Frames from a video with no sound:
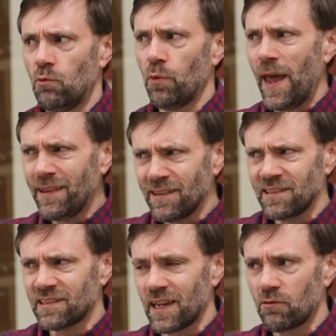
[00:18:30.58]
well, that
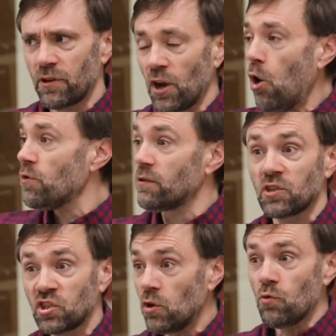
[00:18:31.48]
doesn't sound right. Oh, you're
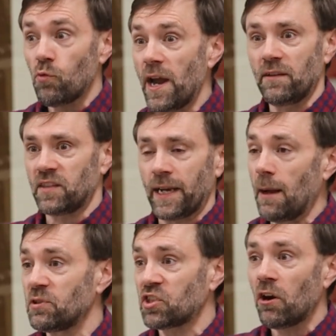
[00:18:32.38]
so right. It's like,
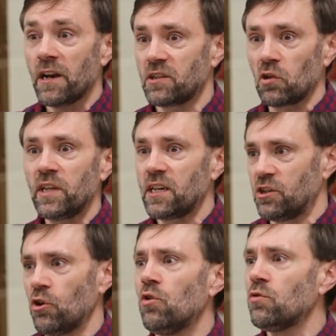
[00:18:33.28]
I'm sorry I deleted
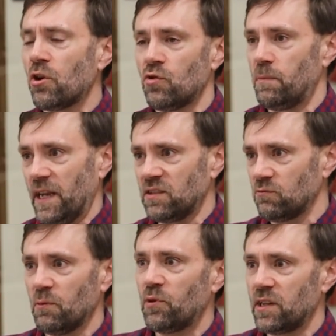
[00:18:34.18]
your whole code base
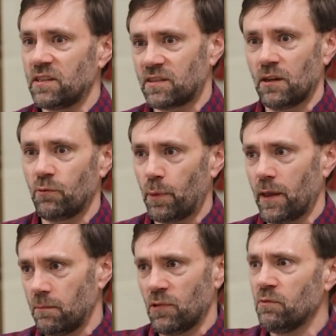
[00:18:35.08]
and replaced it with
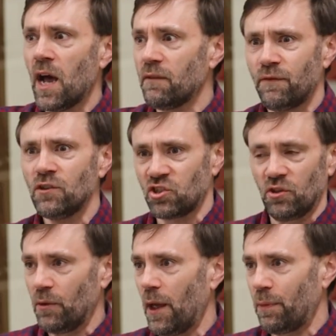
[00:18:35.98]
a
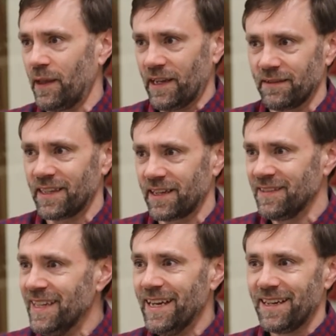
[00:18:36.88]
non-functional thing.
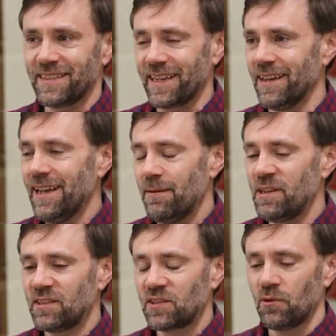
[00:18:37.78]
It's like,
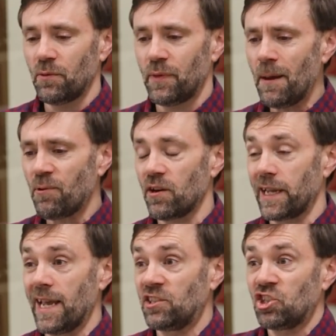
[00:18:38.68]
so that part,
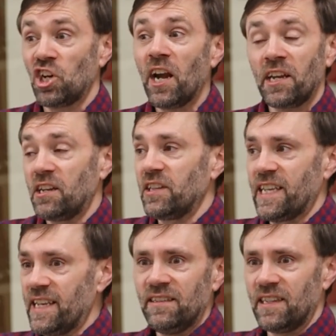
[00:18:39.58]
it's shockingly
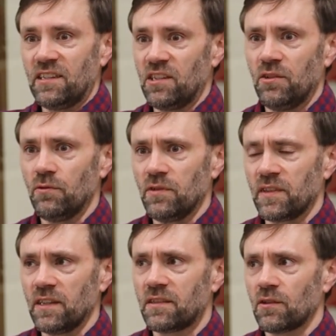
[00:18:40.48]
easy to use.
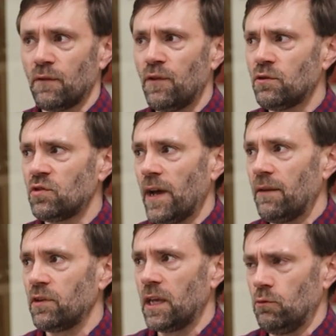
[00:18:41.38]
And so folks who
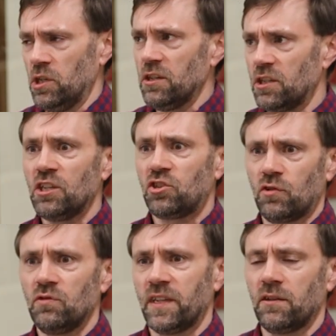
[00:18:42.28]
advocate, we need to teach
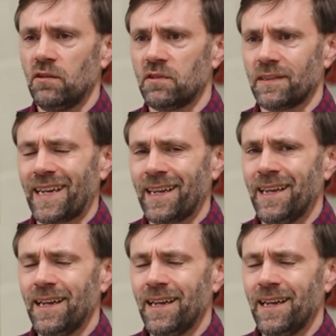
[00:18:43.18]
students how to use it, it's like,